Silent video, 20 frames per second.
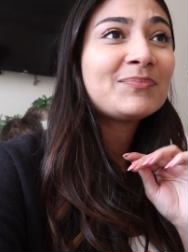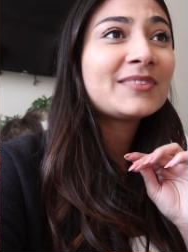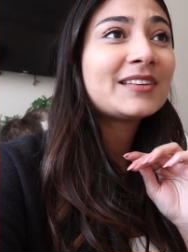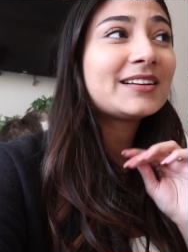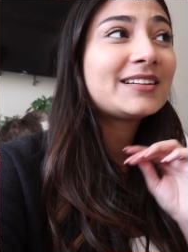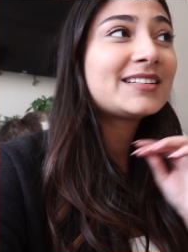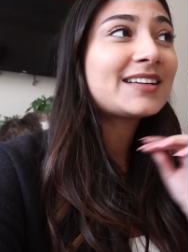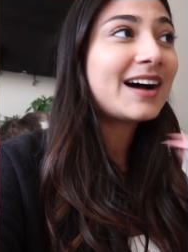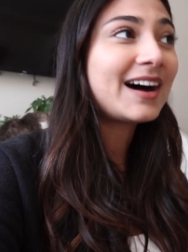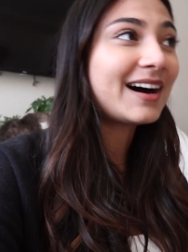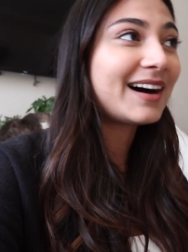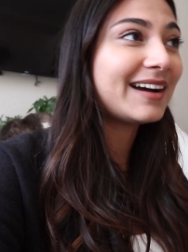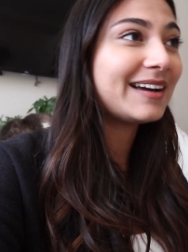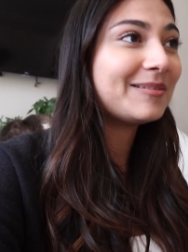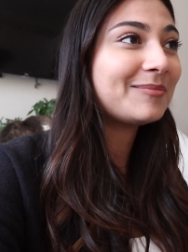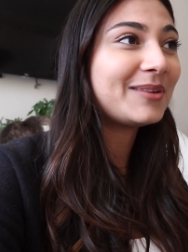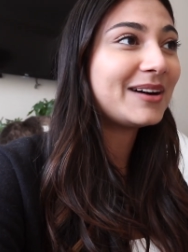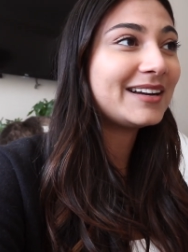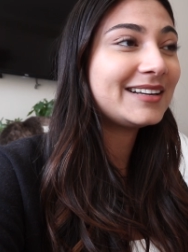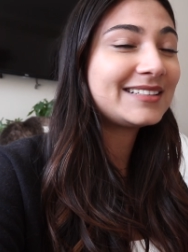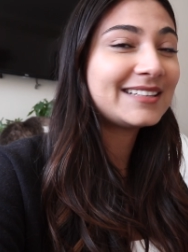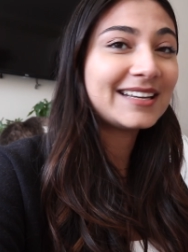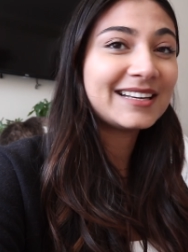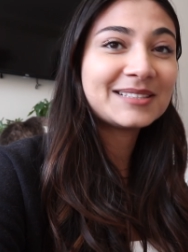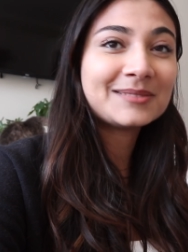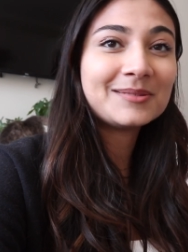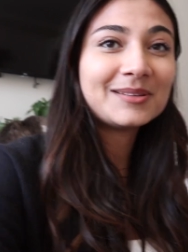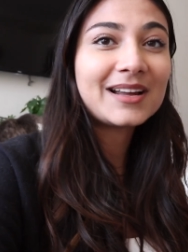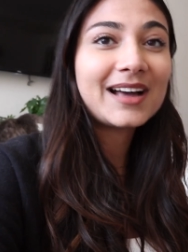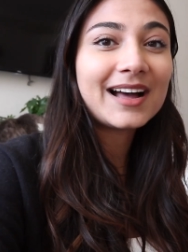the time it
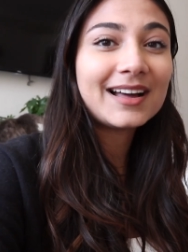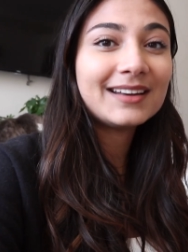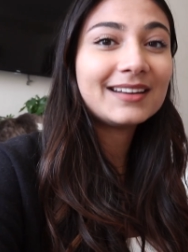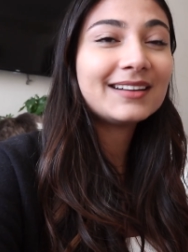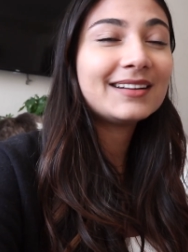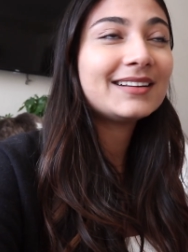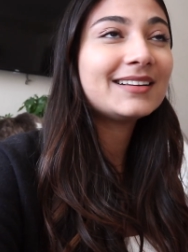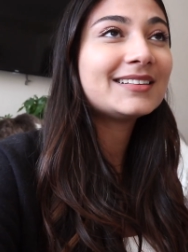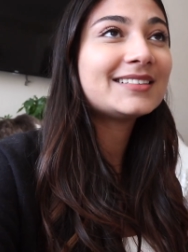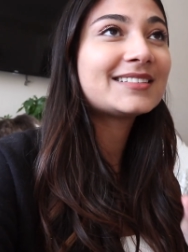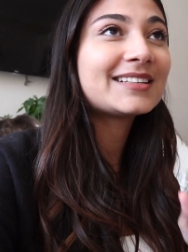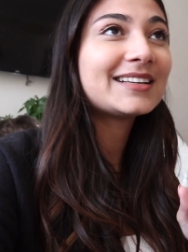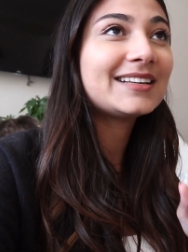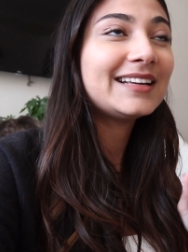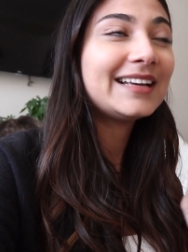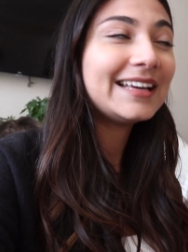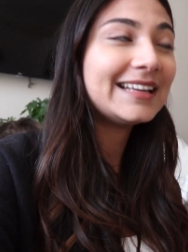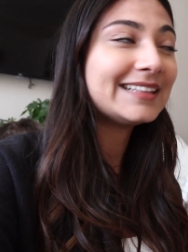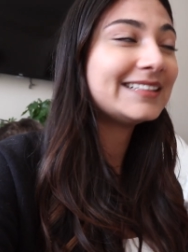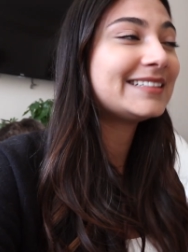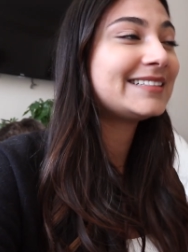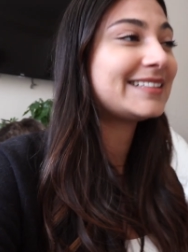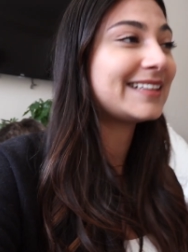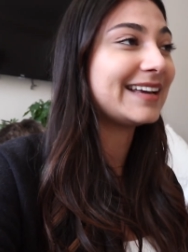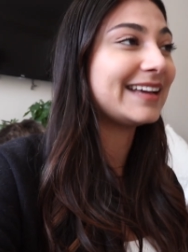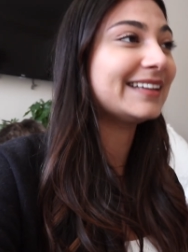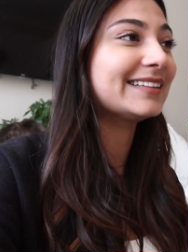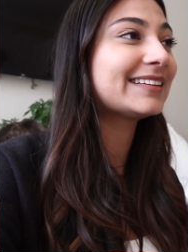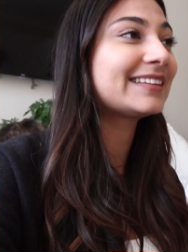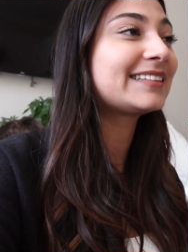takes me to edit is
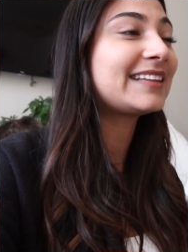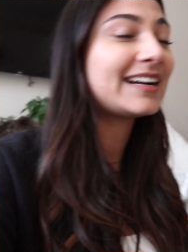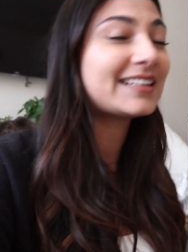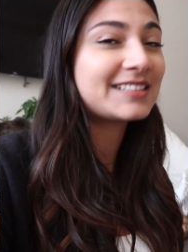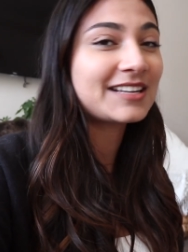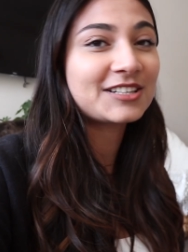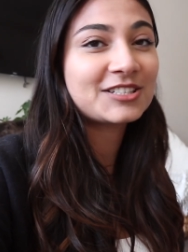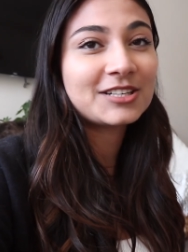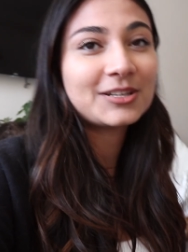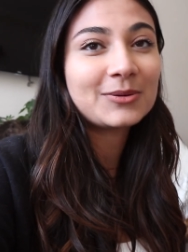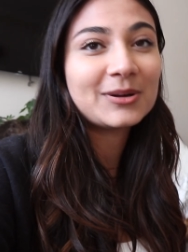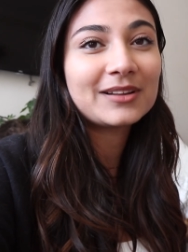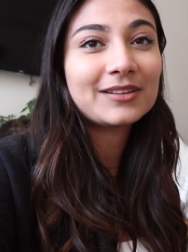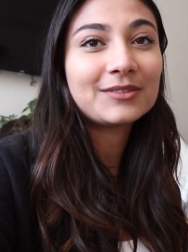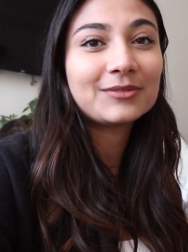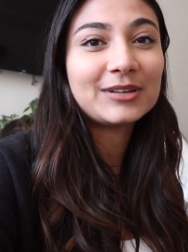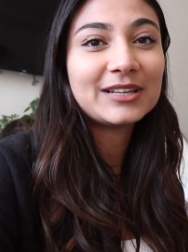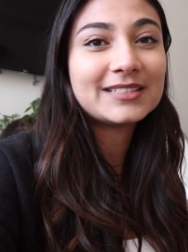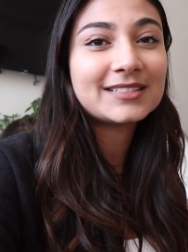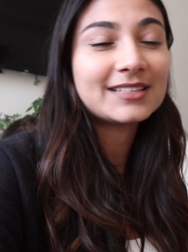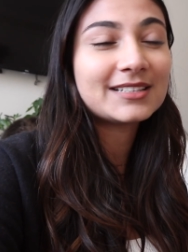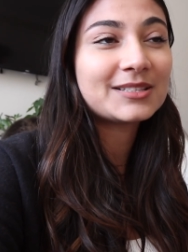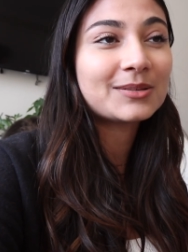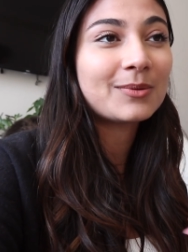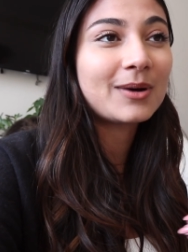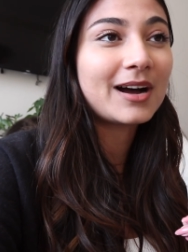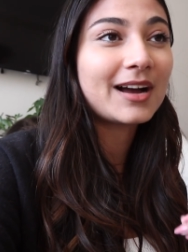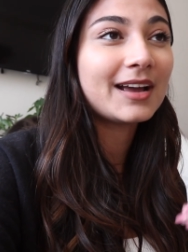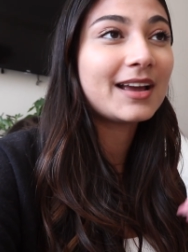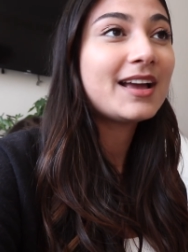insane. Like that's actually one of the reasons
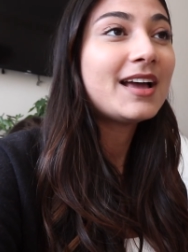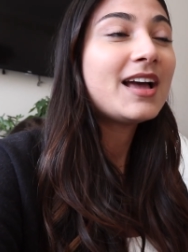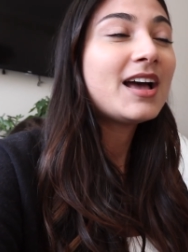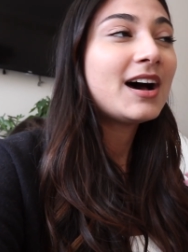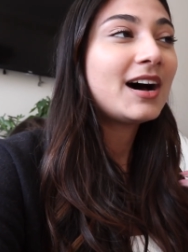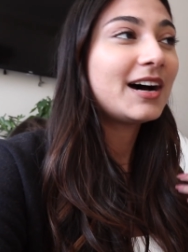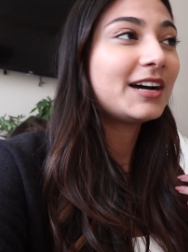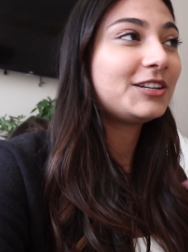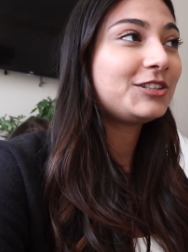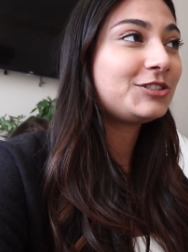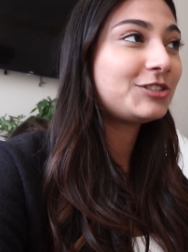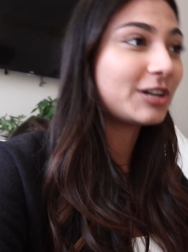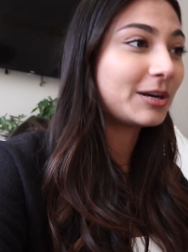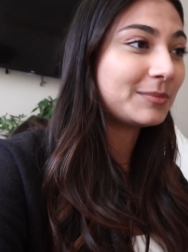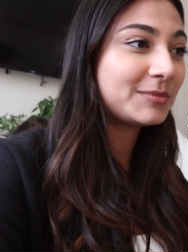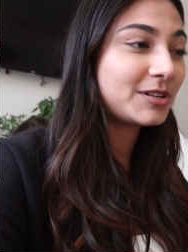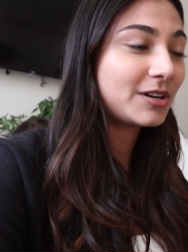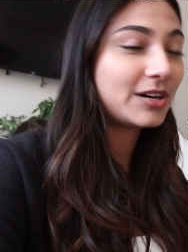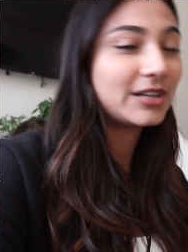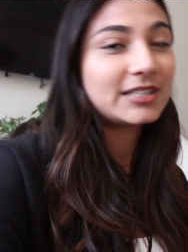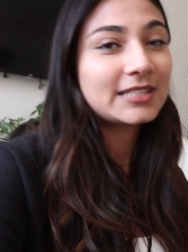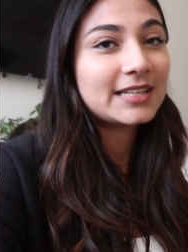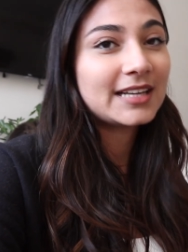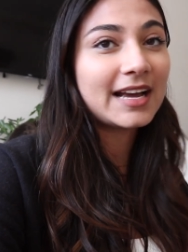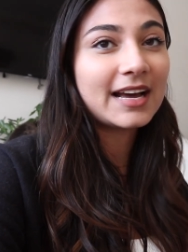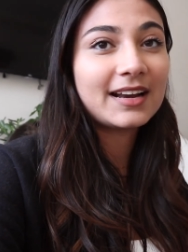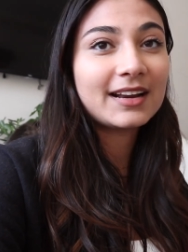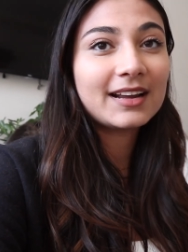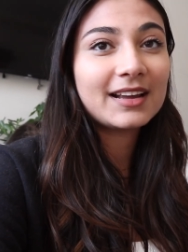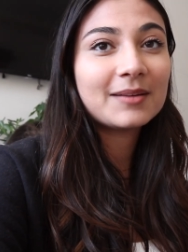why I jumped onto
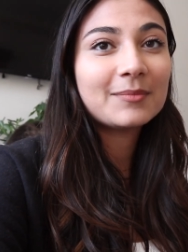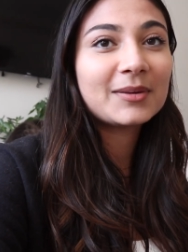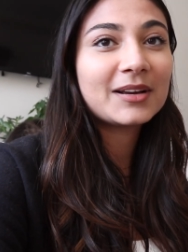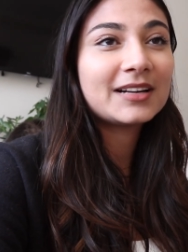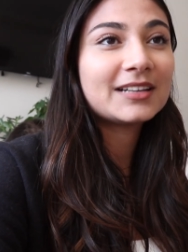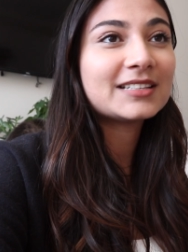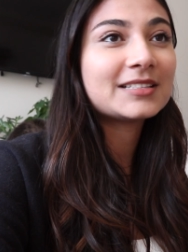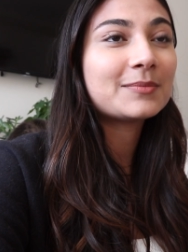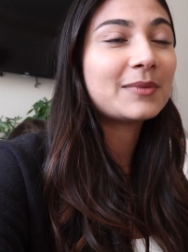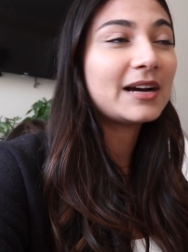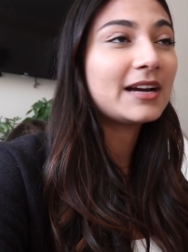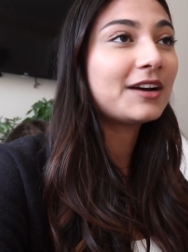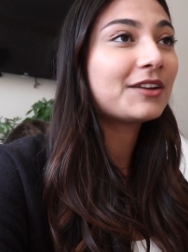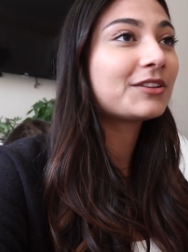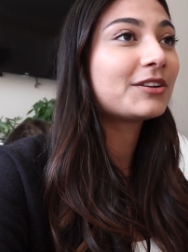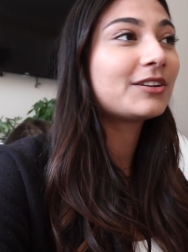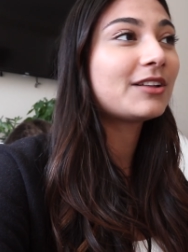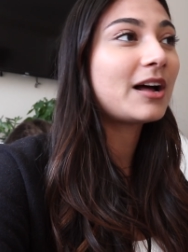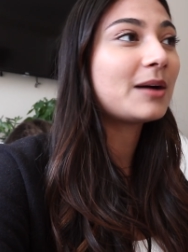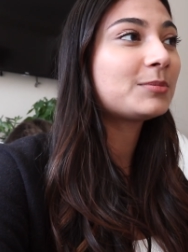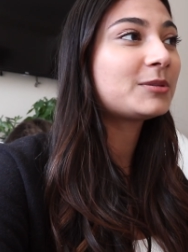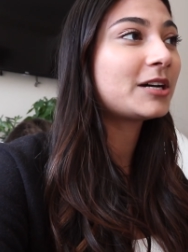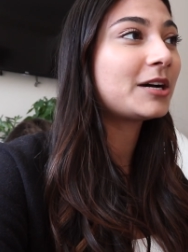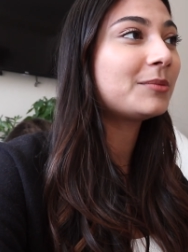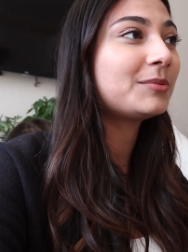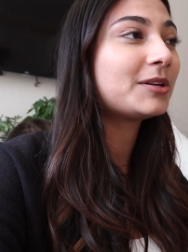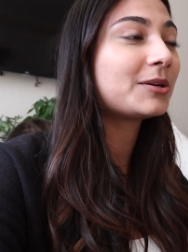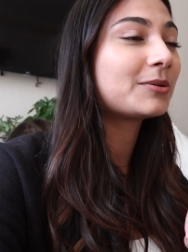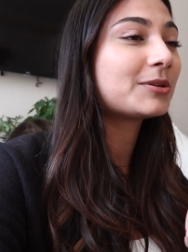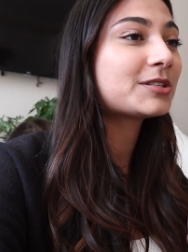getting it because my other
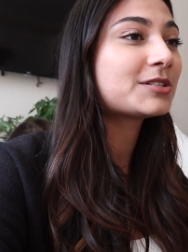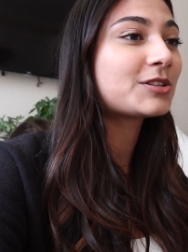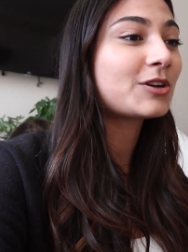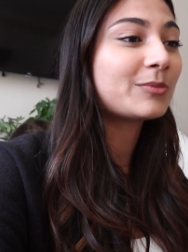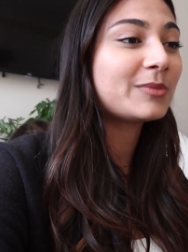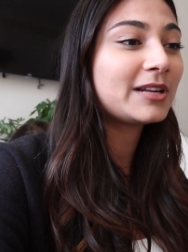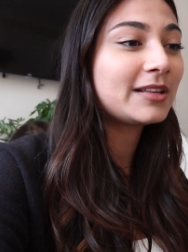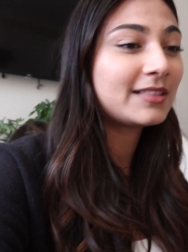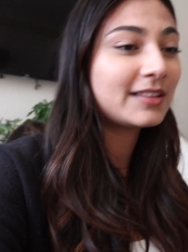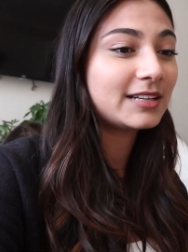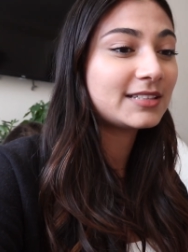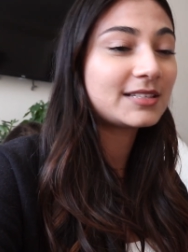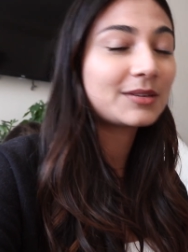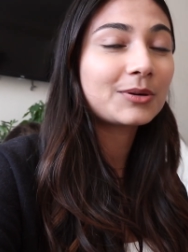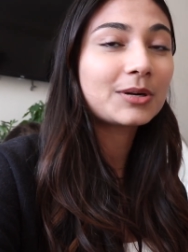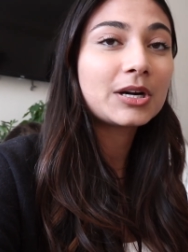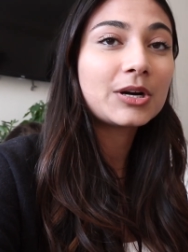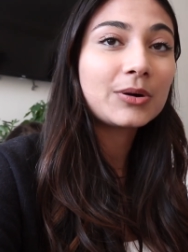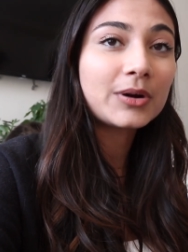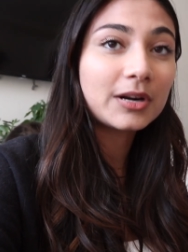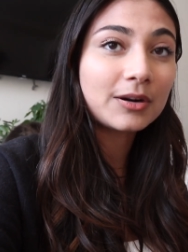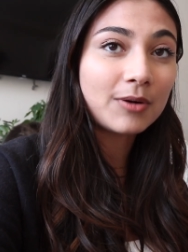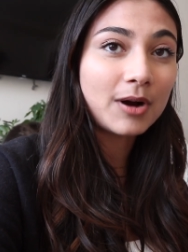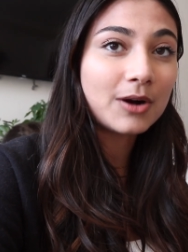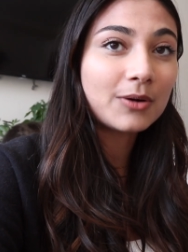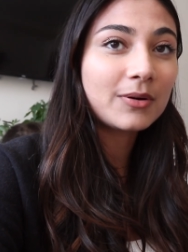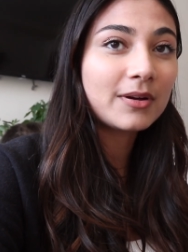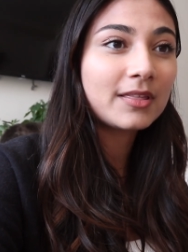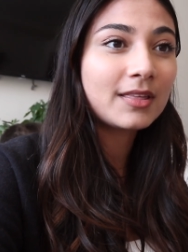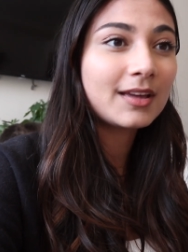laptop, there were so many things that were going
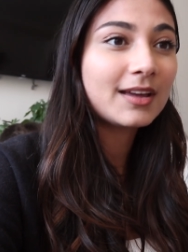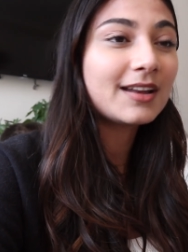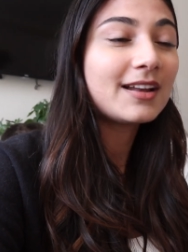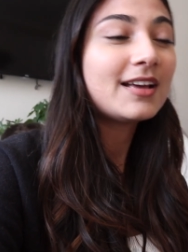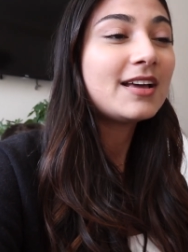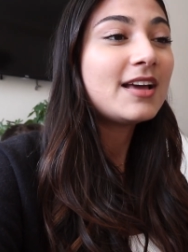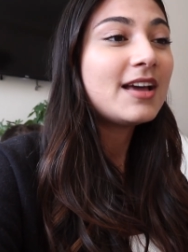wrong with it.